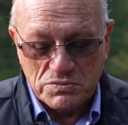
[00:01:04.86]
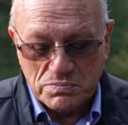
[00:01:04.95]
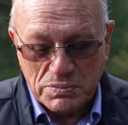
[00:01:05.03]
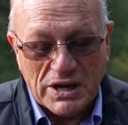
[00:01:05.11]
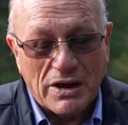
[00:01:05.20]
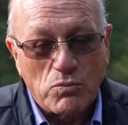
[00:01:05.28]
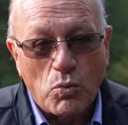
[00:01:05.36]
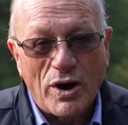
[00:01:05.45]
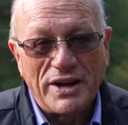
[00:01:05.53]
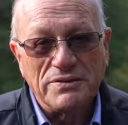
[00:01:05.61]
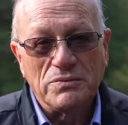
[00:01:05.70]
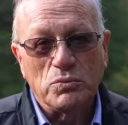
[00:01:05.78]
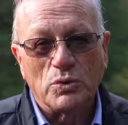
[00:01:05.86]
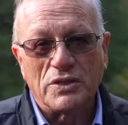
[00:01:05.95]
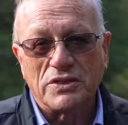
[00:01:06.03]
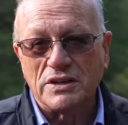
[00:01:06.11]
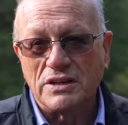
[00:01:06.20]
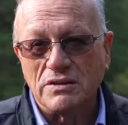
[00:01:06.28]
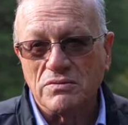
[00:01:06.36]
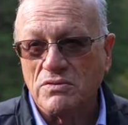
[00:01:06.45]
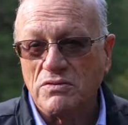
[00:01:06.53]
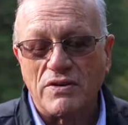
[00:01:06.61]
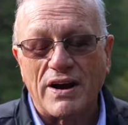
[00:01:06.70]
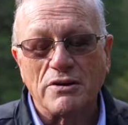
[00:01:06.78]
Become one with the
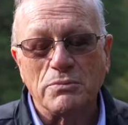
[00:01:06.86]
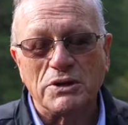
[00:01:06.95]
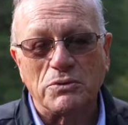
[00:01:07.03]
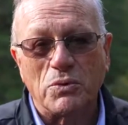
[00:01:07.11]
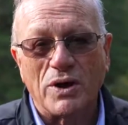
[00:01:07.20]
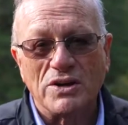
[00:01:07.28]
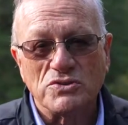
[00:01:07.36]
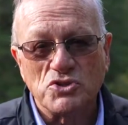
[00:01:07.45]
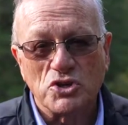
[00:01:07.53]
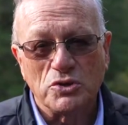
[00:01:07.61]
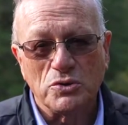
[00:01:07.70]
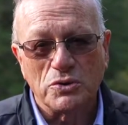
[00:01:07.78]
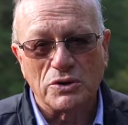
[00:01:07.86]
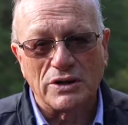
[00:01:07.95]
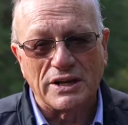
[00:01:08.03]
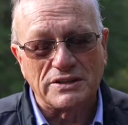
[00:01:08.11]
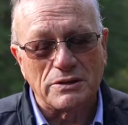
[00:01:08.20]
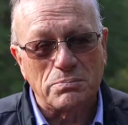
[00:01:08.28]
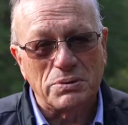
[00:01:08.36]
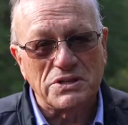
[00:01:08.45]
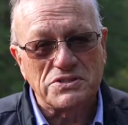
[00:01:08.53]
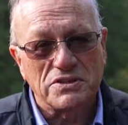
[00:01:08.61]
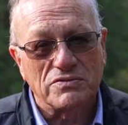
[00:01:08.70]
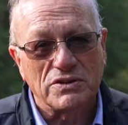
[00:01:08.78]
environment around you. You let the
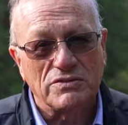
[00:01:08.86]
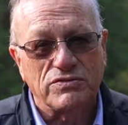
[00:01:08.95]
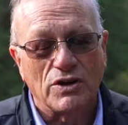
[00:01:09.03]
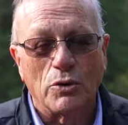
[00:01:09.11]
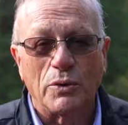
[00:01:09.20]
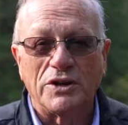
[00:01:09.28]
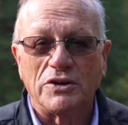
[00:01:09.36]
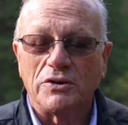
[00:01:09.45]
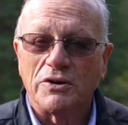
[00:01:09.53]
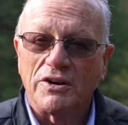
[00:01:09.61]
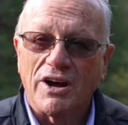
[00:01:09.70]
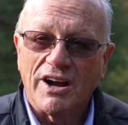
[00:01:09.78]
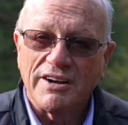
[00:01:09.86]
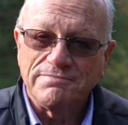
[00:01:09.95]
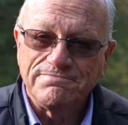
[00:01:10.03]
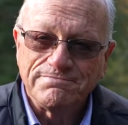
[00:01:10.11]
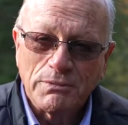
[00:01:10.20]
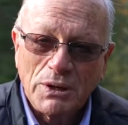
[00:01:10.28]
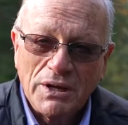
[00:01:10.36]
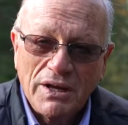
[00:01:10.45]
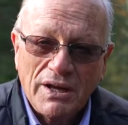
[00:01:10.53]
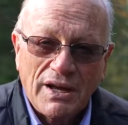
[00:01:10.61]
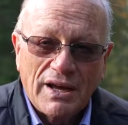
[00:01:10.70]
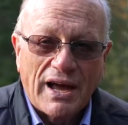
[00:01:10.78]
peace of it flow into your heart,
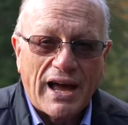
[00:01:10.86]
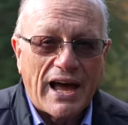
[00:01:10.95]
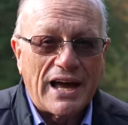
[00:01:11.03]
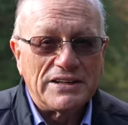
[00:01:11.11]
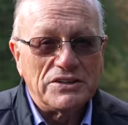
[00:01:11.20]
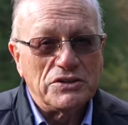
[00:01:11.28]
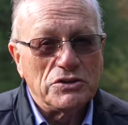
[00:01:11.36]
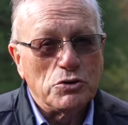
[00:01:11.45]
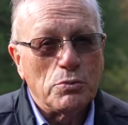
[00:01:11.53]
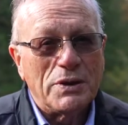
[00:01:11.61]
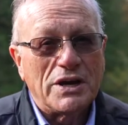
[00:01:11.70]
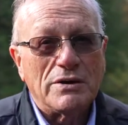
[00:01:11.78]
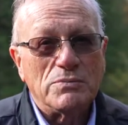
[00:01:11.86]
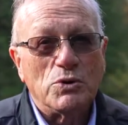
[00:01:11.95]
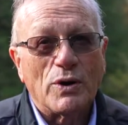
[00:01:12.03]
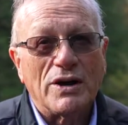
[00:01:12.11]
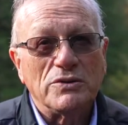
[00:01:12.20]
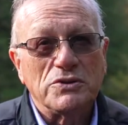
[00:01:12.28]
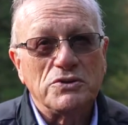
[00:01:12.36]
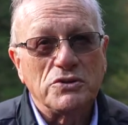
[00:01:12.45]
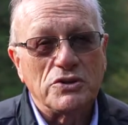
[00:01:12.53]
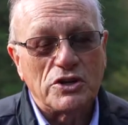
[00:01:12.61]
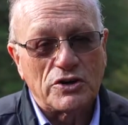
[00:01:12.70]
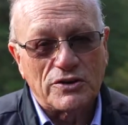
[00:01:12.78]
and you become grounded to
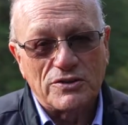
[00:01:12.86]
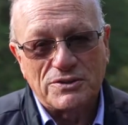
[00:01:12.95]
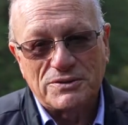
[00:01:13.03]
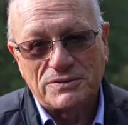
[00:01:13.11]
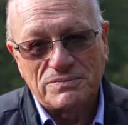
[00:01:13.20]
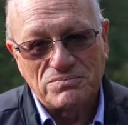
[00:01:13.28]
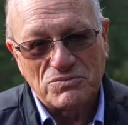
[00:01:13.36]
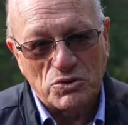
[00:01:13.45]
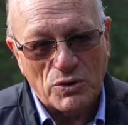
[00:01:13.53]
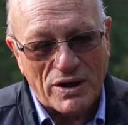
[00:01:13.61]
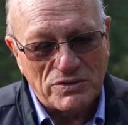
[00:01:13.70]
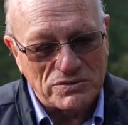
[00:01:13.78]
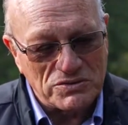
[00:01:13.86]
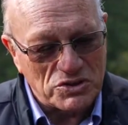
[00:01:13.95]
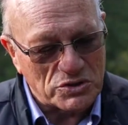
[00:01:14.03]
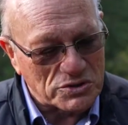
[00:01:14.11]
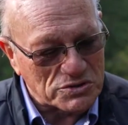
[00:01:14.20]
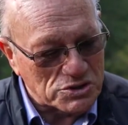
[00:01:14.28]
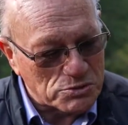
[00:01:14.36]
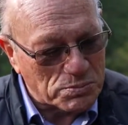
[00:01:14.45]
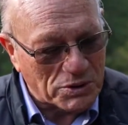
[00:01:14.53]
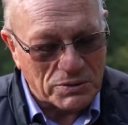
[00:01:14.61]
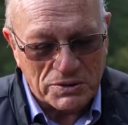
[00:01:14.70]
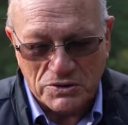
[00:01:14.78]
the earth, and ground your
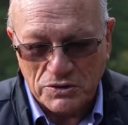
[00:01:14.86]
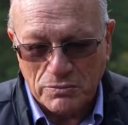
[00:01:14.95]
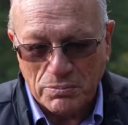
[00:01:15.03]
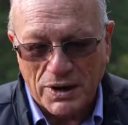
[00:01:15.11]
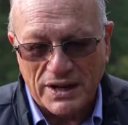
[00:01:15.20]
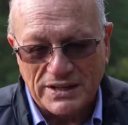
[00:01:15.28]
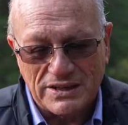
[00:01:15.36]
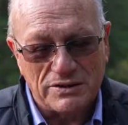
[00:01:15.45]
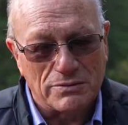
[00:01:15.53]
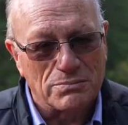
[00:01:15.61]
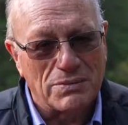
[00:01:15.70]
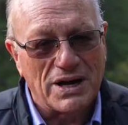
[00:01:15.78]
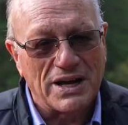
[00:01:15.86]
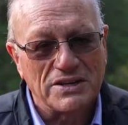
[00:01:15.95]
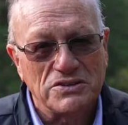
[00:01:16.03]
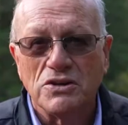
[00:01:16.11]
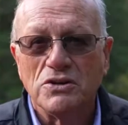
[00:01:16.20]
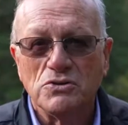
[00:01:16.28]
spirit, your body, your mind